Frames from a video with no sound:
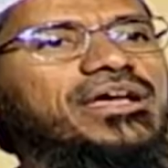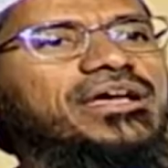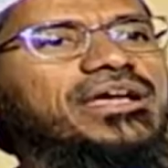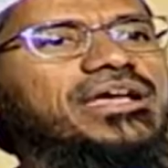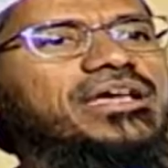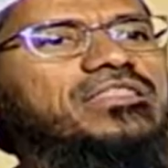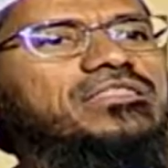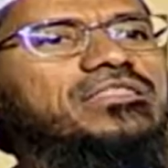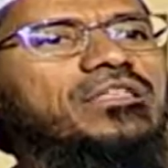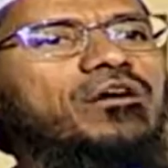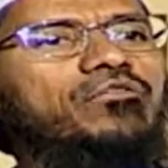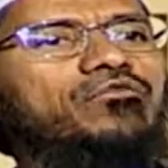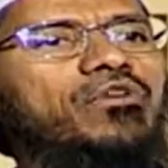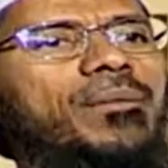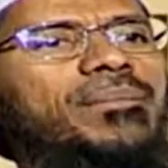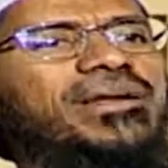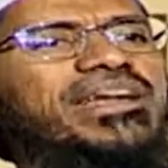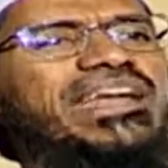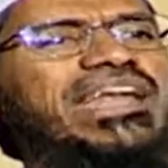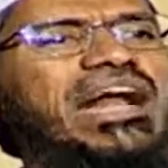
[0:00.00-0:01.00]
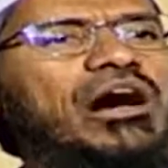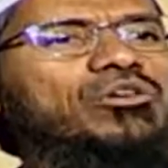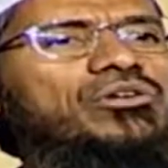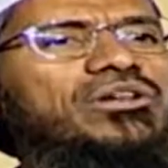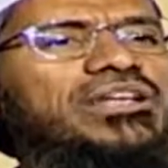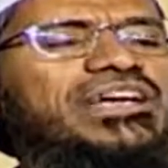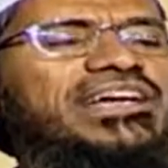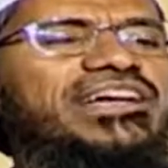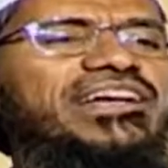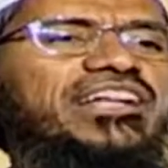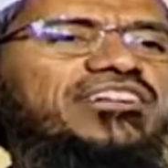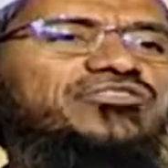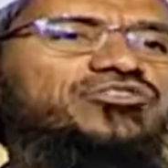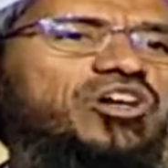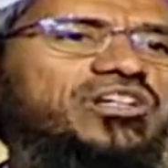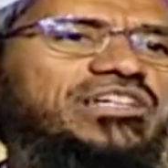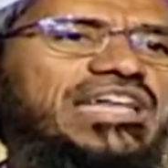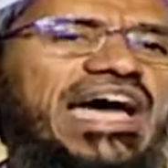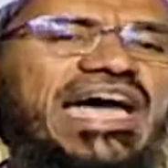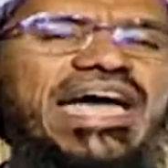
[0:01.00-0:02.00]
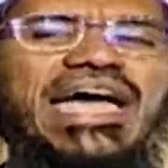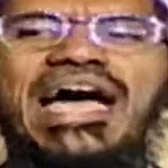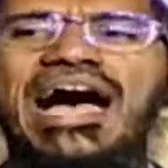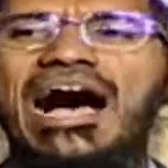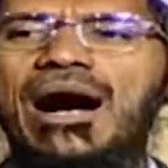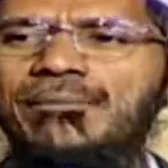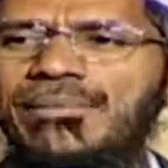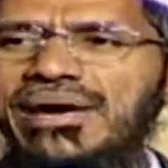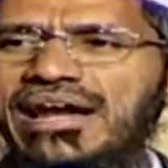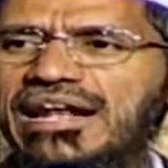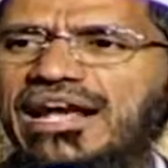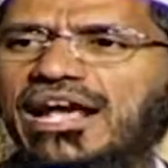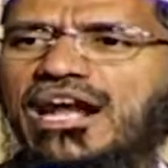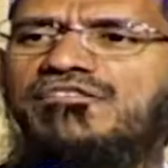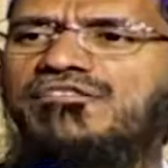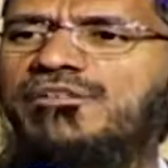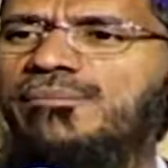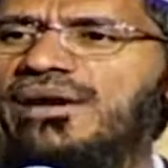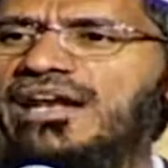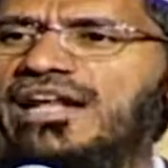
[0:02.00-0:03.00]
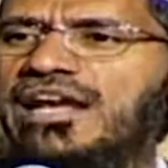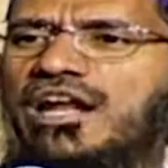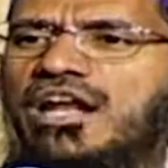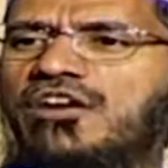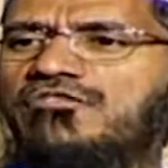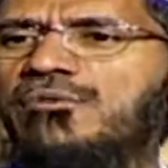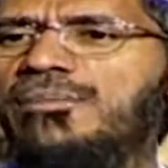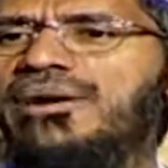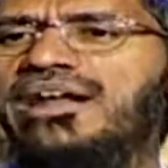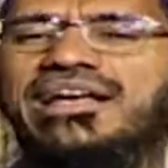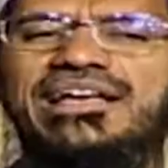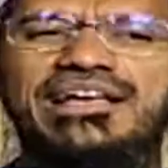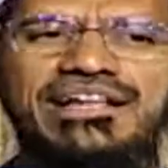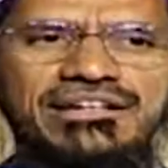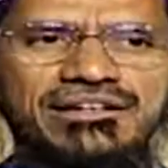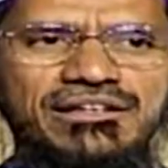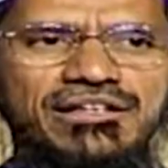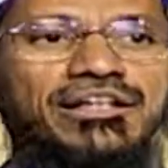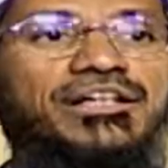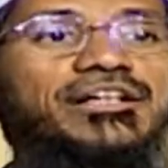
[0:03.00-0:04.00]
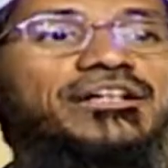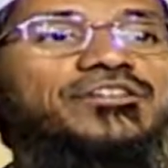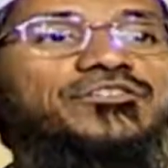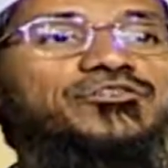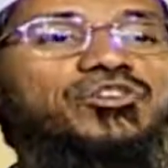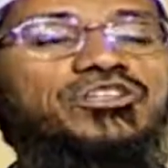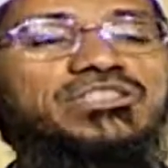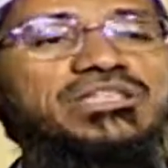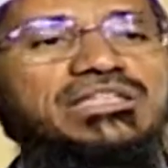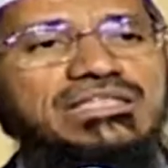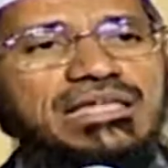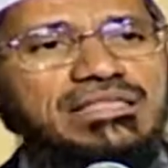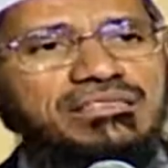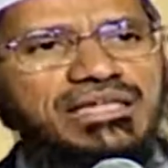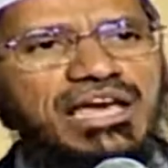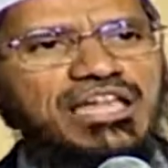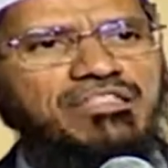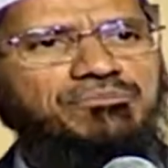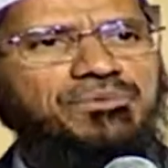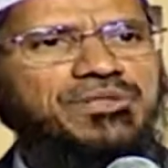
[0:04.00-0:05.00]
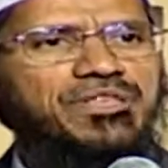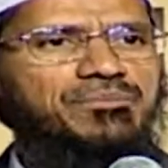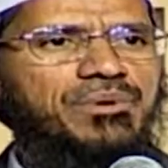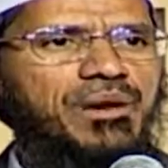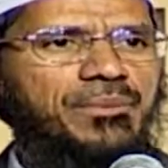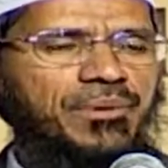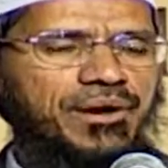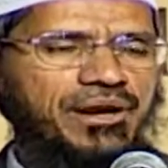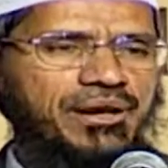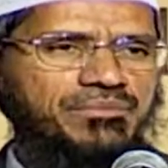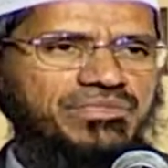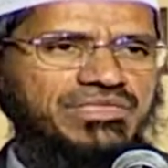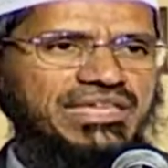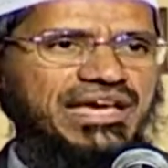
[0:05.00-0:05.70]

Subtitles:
He's vomited out. He does not die. A miracle of a miracle of a miracle. So Jesus Christ, peace be upon him,